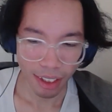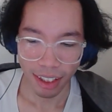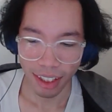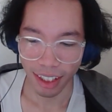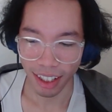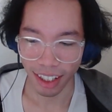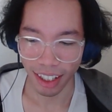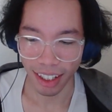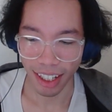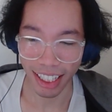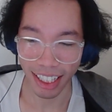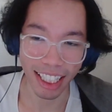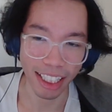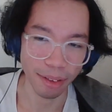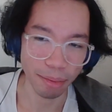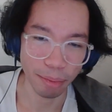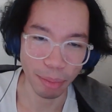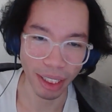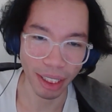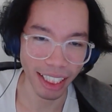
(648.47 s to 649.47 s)

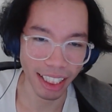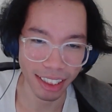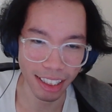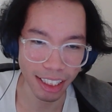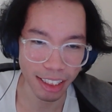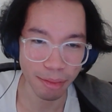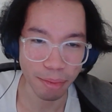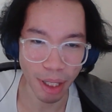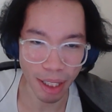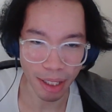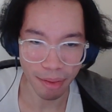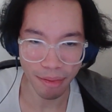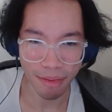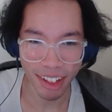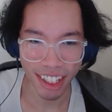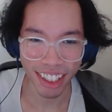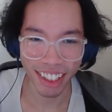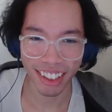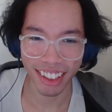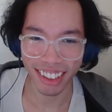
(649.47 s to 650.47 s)
Again, that's
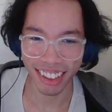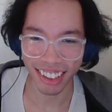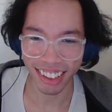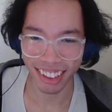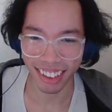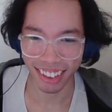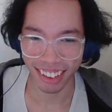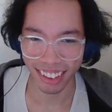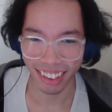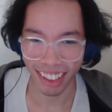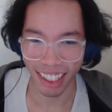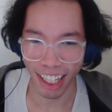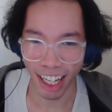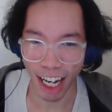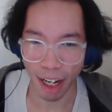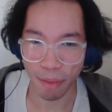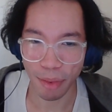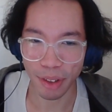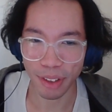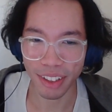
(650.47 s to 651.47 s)

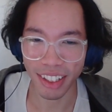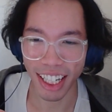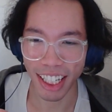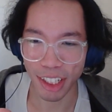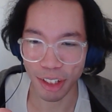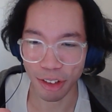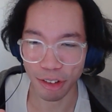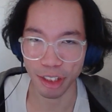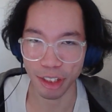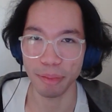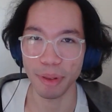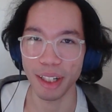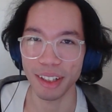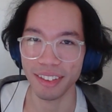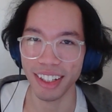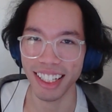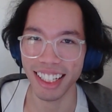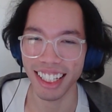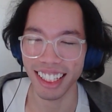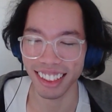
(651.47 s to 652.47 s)
I'm on a good spot
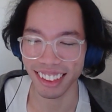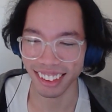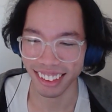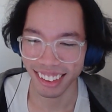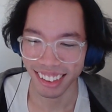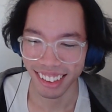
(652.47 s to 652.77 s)
right now.